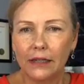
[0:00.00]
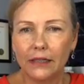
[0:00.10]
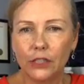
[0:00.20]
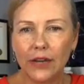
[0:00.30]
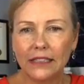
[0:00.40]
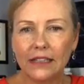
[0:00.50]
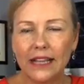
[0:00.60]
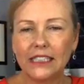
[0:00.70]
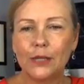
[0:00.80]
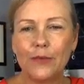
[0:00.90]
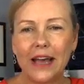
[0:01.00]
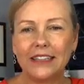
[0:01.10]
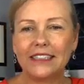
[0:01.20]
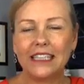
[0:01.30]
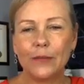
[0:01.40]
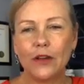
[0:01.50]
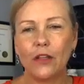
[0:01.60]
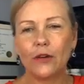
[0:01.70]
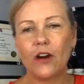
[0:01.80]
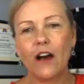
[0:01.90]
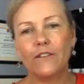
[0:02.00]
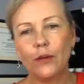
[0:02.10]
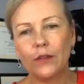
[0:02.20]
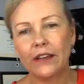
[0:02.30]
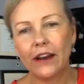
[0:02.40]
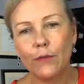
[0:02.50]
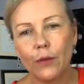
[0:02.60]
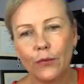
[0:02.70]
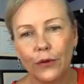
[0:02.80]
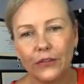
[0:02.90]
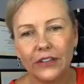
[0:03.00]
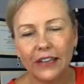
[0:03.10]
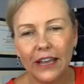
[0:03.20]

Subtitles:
Teresa, that's the best. Give me all the coffee with caramel protein.